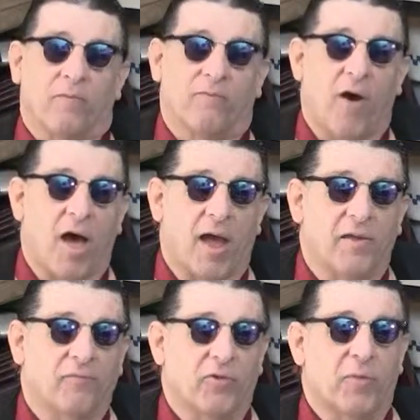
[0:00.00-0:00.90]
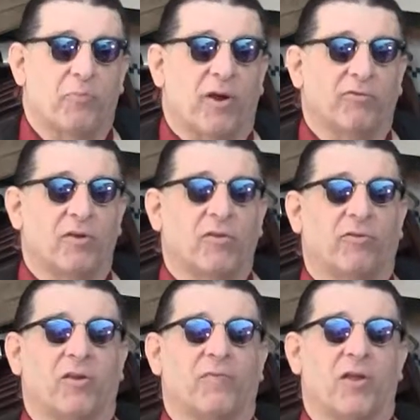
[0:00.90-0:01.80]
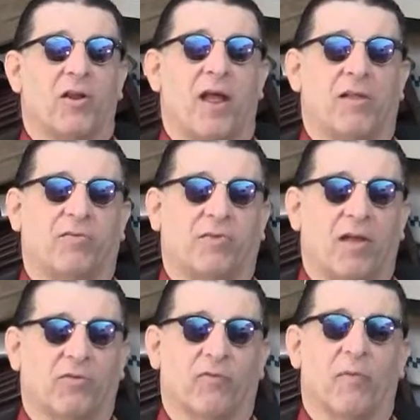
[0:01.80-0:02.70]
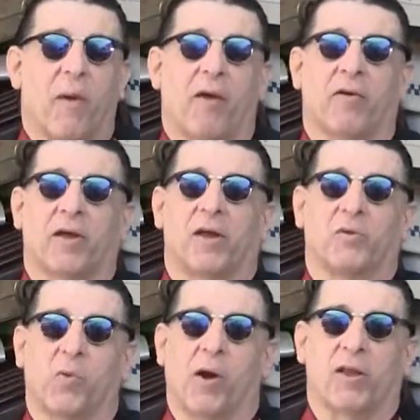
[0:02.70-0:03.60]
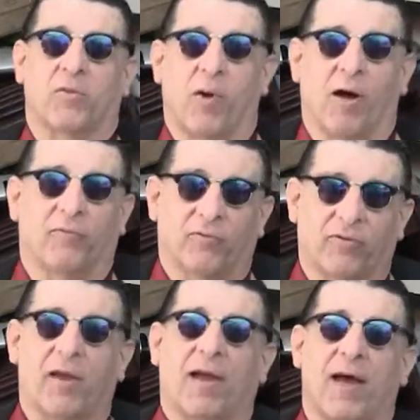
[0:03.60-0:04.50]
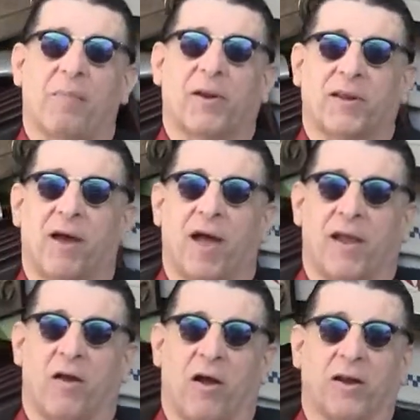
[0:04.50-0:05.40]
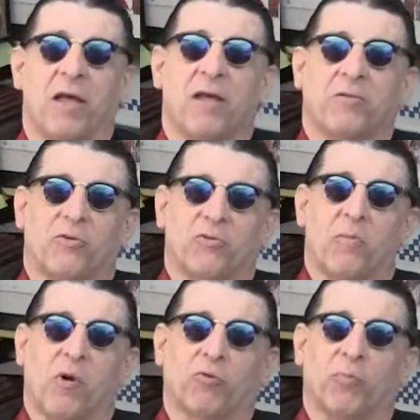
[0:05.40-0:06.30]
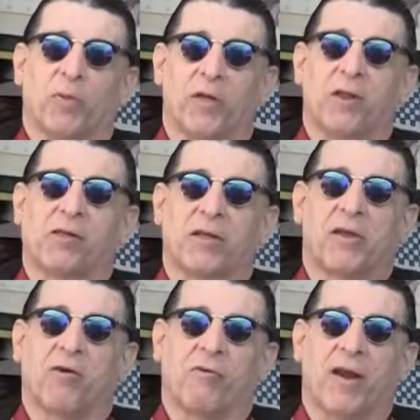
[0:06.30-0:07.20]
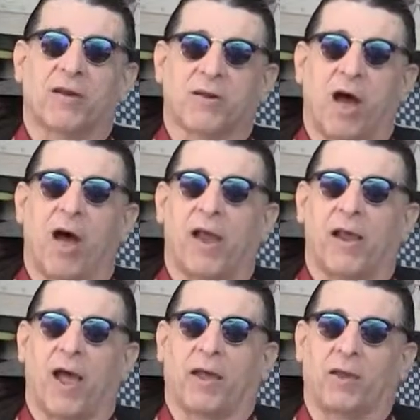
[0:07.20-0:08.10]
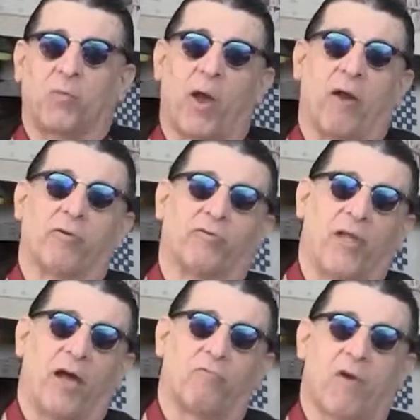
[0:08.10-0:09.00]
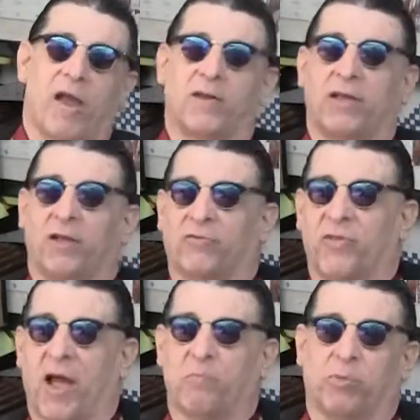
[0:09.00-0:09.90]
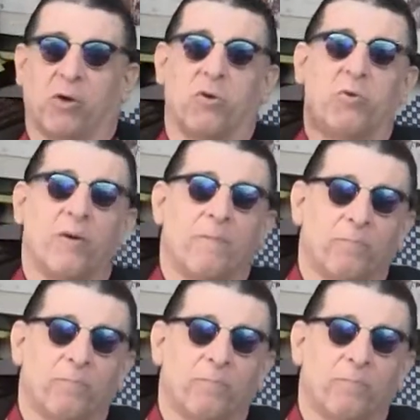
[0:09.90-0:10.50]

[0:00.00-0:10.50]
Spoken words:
vie for the presidency of the United States of America in 2012. See, I got my tie on. This is the most politically correct tie I could wear. It's not red, it's not blue.